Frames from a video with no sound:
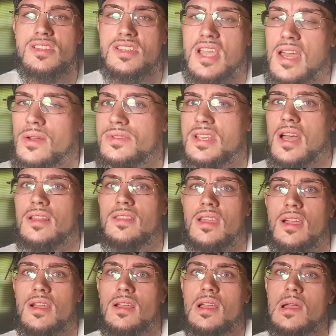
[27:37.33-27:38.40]
channels out
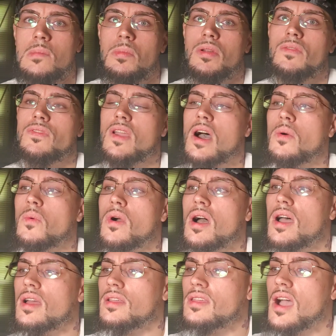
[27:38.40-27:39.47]
there. But if y'all
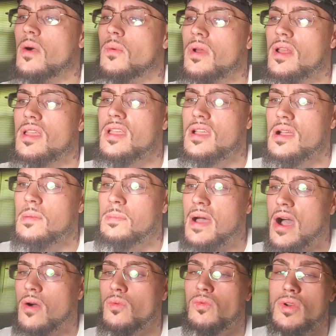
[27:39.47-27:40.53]
want to hear
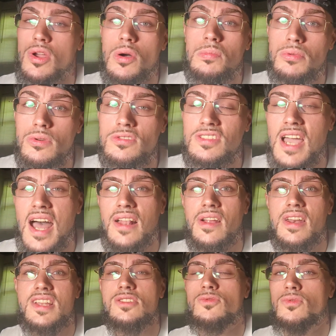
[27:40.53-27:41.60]
about real
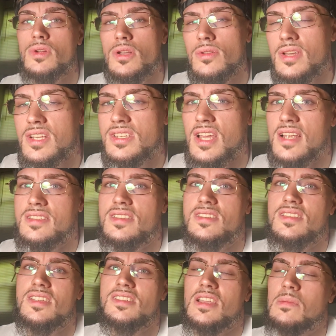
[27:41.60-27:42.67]
brutalities, real
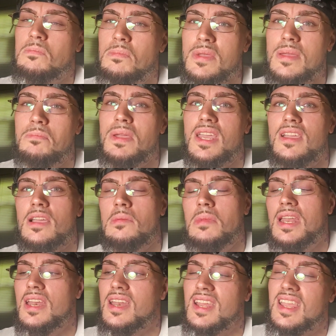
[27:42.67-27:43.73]
injustices being
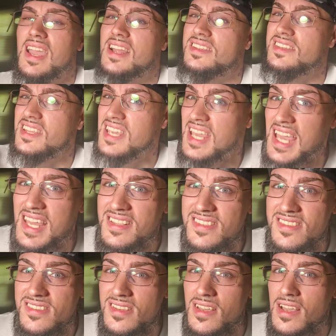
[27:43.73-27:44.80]
committed against
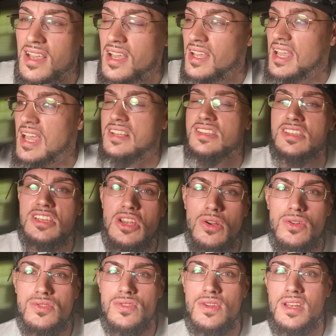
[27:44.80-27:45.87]
kids, against
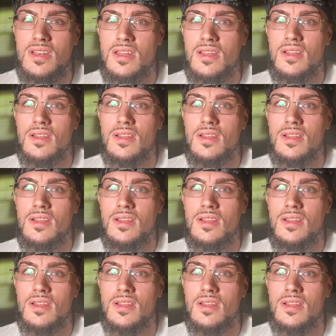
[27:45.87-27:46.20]
children,